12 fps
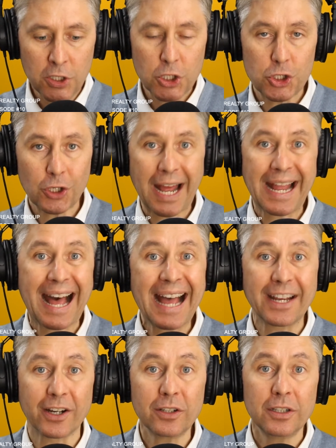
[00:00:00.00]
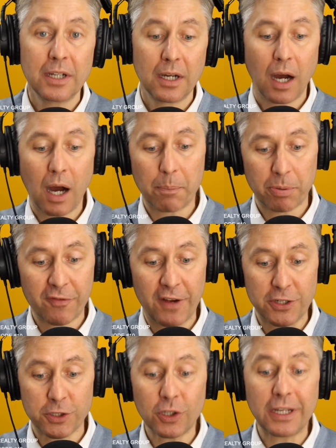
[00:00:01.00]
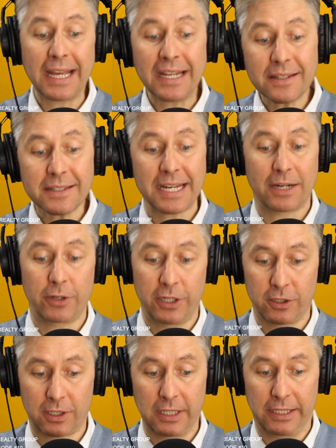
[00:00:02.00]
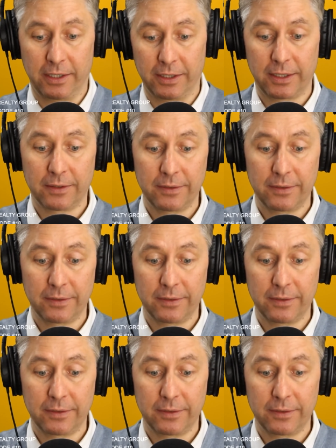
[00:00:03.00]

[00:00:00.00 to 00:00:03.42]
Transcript: Should I hire a professional interior cleaner?